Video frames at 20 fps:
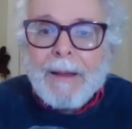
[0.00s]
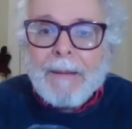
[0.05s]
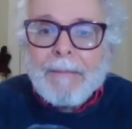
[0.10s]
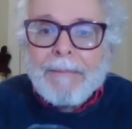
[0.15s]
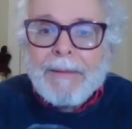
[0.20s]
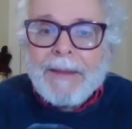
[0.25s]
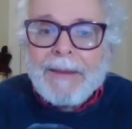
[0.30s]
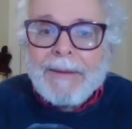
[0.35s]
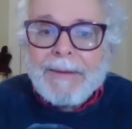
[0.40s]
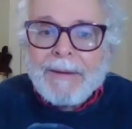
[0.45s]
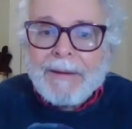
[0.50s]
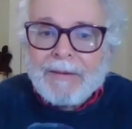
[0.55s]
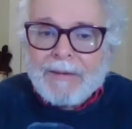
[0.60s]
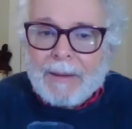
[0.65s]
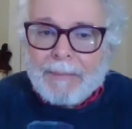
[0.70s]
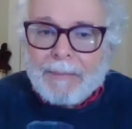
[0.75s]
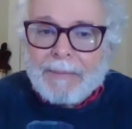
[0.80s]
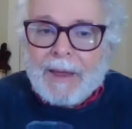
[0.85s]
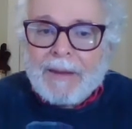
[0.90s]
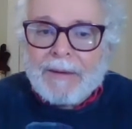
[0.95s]
Please
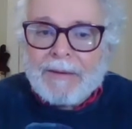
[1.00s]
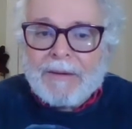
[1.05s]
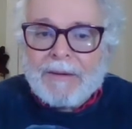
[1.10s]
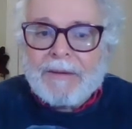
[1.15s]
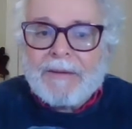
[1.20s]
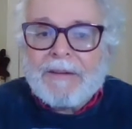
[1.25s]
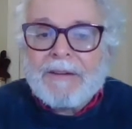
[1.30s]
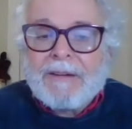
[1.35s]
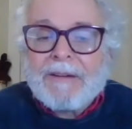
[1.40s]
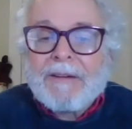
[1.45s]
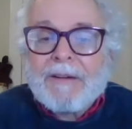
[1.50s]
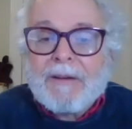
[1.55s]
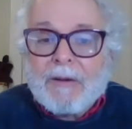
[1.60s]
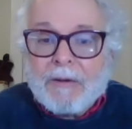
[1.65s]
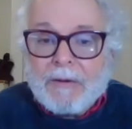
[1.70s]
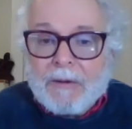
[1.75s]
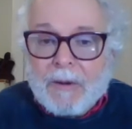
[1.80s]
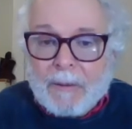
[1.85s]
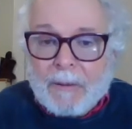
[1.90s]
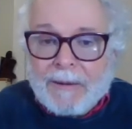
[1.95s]
accept our sincere
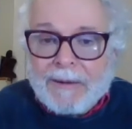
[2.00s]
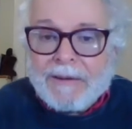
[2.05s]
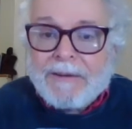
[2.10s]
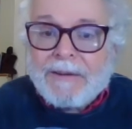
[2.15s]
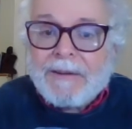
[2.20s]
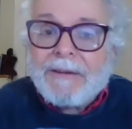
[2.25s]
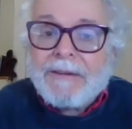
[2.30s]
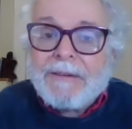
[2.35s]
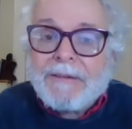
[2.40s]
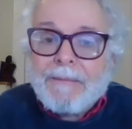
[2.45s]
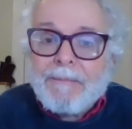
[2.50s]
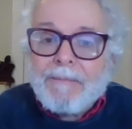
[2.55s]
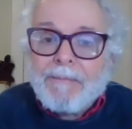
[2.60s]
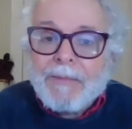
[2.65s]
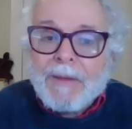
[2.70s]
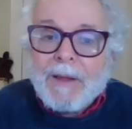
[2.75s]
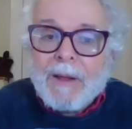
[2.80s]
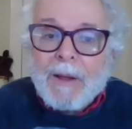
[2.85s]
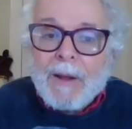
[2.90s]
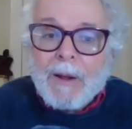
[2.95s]
condolences.
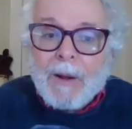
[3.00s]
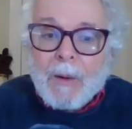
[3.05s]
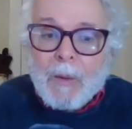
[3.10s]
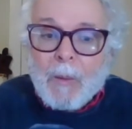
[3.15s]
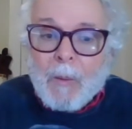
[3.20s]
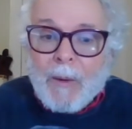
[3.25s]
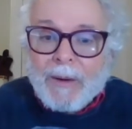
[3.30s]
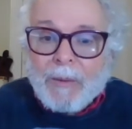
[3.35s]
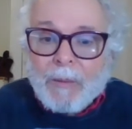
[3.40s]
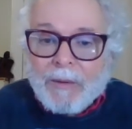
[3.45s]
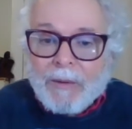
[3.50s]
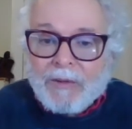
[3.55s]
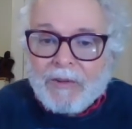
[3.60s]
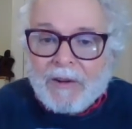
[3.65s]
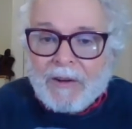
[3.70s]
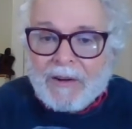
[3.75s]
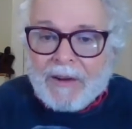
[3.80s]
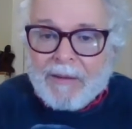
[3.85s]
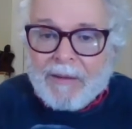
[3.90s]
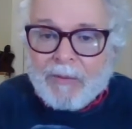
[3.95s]
What was
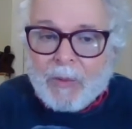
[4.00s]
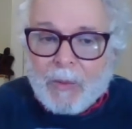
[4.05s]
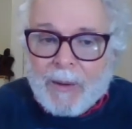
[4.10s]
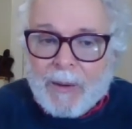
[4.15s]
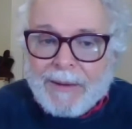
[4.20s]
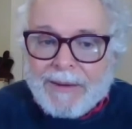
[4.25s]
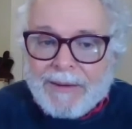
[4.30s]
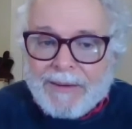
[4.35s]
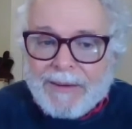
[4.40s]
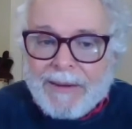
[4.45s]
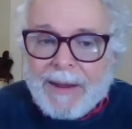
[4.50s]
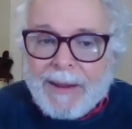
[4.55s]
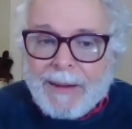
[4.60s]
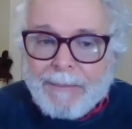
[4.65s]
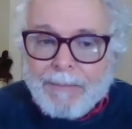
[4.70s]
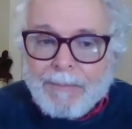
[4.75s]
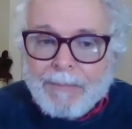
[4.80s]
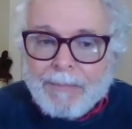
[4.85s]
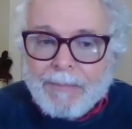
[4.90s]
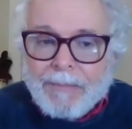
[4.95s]
your loved one's
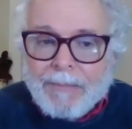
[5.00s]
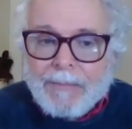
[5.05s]
name?